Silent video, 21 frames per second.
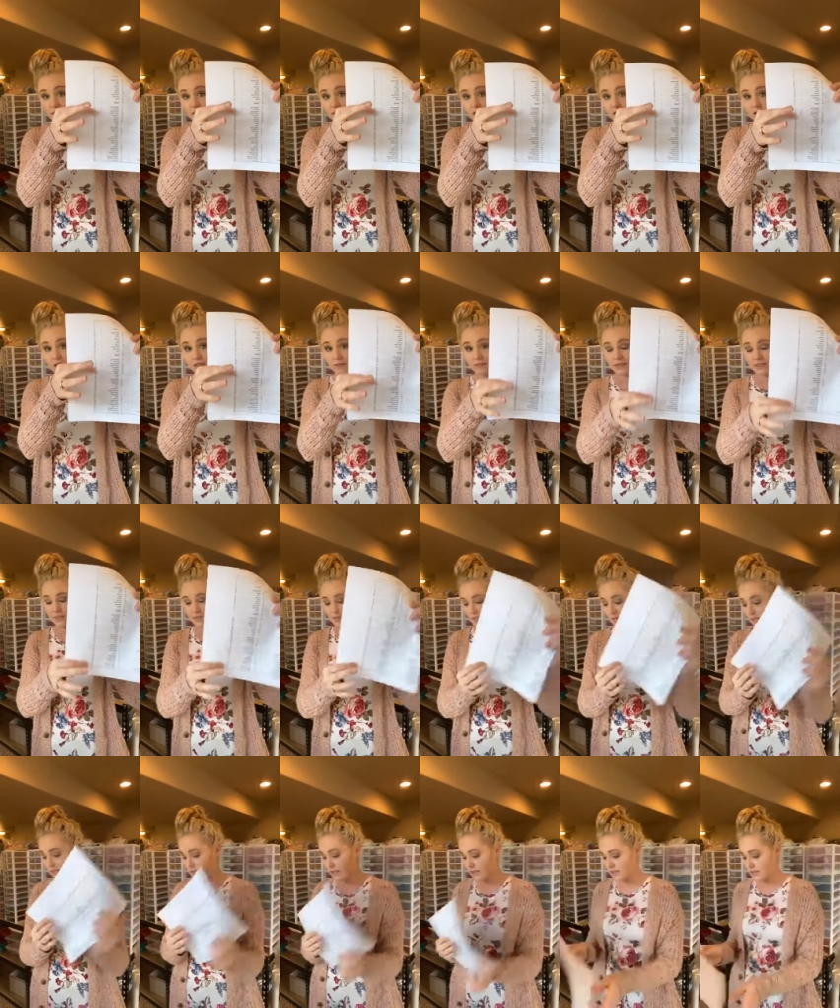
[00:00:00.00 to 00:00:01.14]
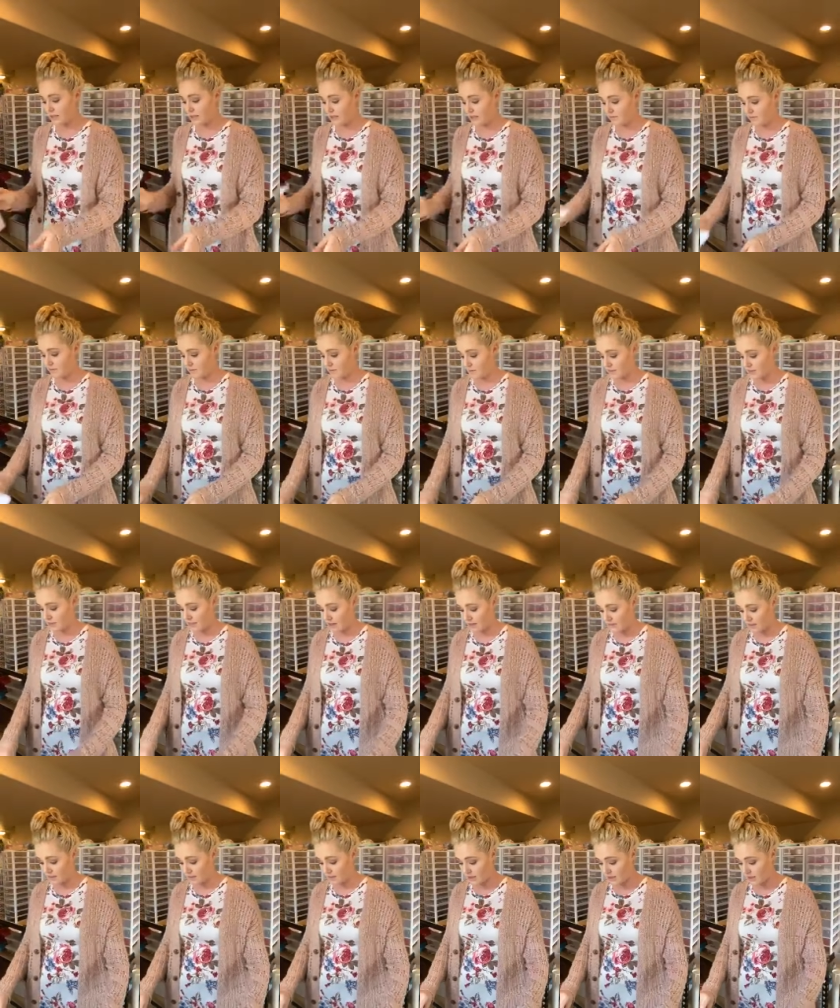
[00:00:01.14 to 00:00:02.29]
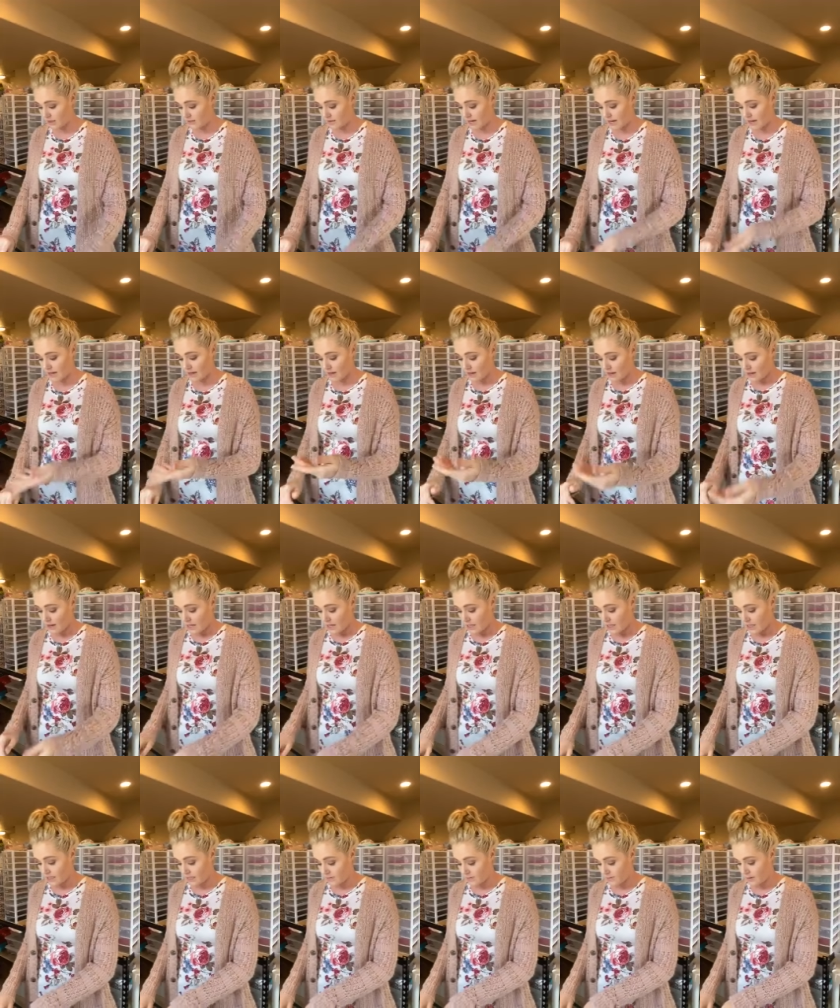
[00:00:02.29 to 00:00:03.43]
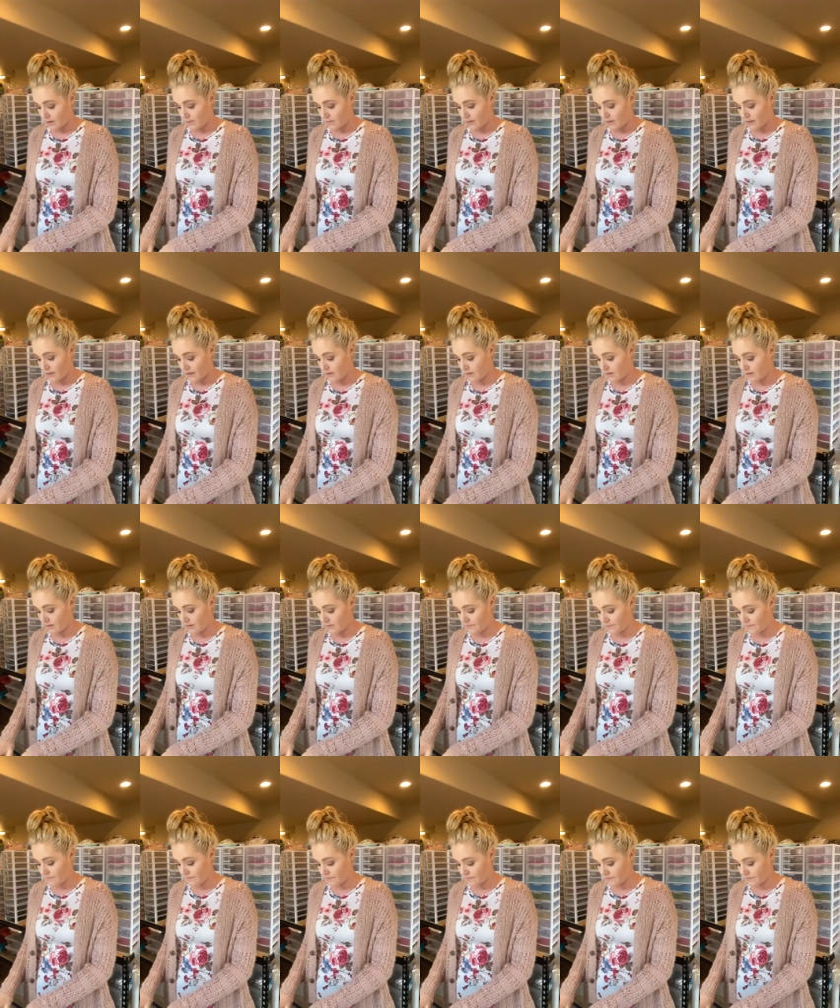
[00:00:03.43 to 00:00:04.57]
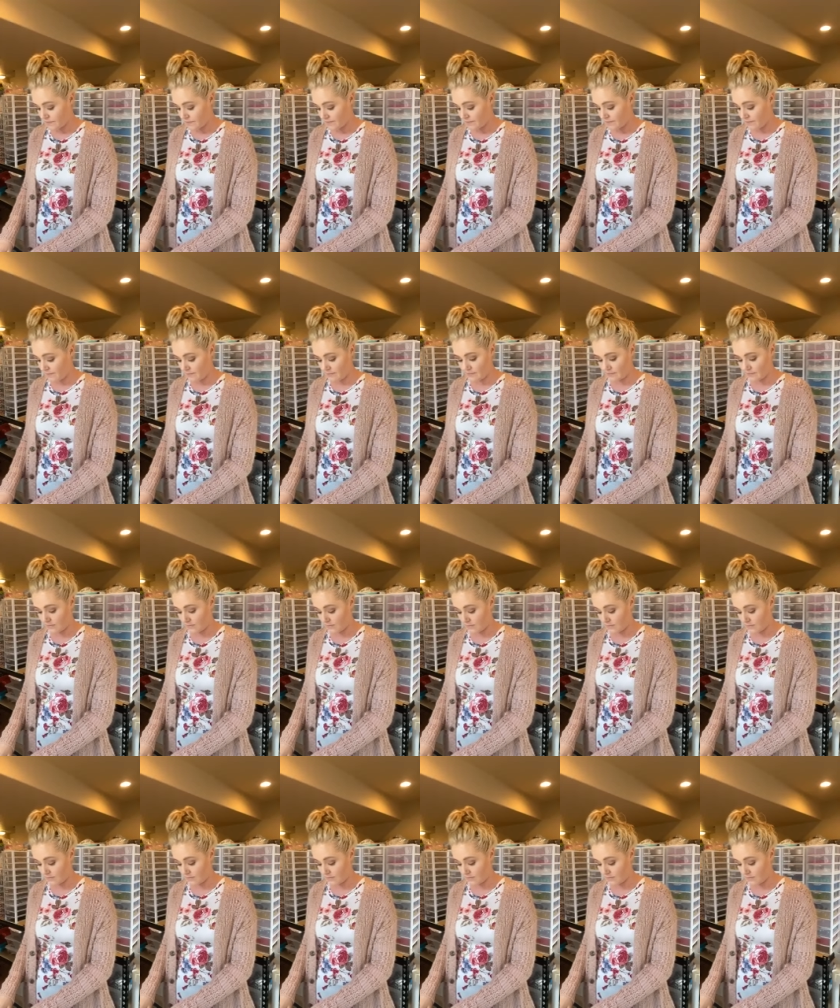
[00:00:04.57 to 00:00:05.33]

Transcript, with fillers: column is solids of stuff that's on the way. There's probably, hmm,